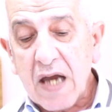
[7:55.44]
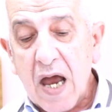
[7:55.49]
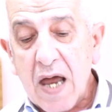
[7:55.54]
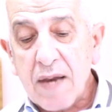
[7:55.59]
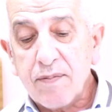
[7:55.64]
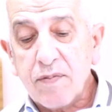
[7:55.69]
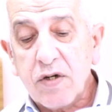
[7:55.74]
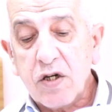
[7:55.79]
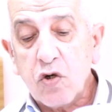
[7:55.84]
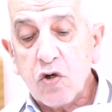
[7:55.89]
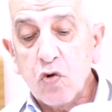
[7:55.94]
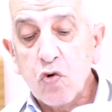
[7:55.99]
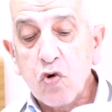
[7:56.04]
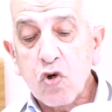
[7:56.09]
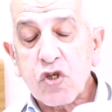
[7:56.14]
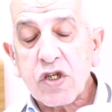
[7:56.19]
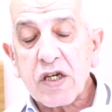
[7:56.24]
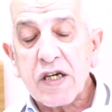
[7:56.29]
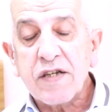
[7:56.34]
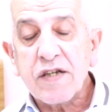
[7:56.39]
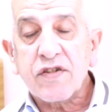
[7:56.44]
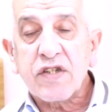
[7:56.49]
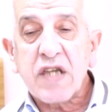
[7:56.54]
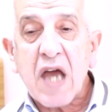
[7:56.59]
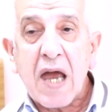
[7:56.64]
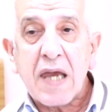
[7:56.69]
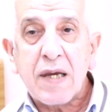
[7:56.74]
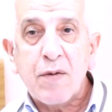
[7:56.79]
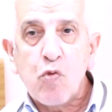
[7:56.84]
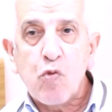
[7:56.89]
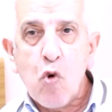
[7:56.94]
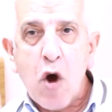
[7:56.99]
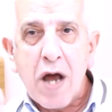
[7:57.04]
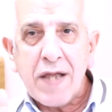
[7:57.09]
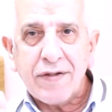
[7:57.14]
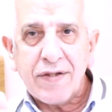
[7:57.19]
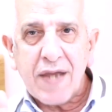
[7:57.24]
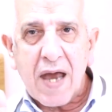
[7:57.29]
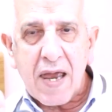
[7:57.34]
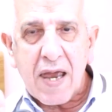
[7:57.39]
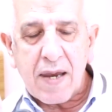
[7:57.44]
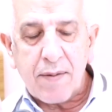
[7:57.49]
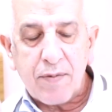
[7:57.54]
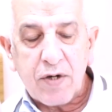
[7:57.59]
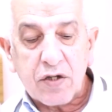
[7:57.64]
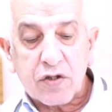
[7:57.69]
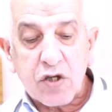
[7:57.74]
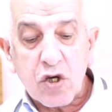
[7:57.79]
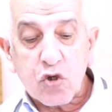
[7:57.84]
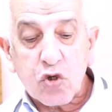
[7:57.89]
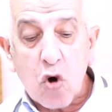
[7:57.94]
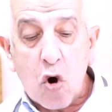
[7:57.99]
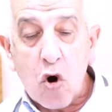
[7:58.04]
can be used in type 1 diabetes